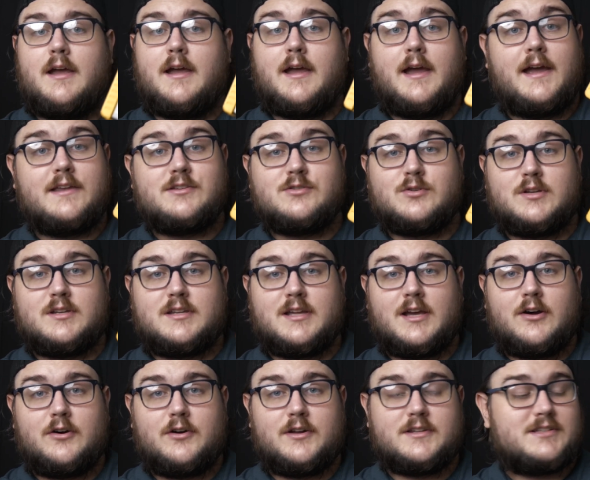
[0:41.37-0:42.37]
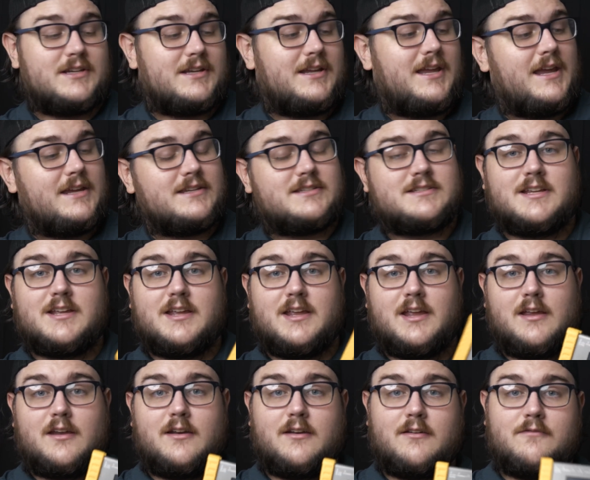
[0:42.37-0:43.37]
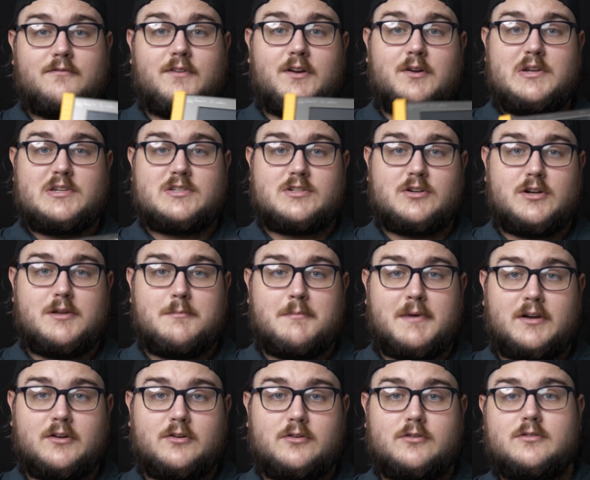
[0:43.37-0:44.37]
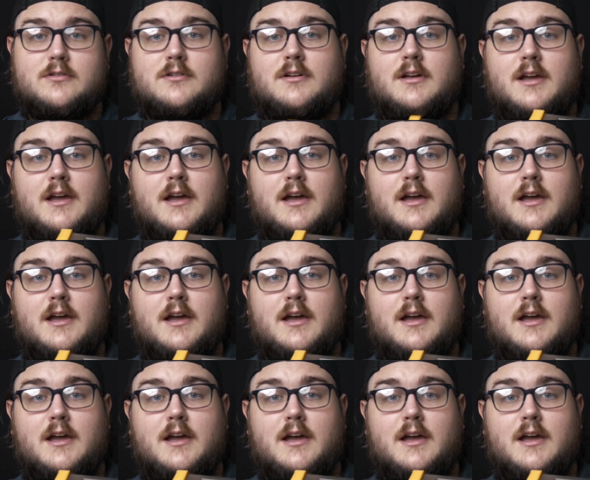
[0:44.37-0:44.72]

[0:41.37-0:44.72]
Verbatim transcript: Uh, as you can tell, it's encased in very sturdy metal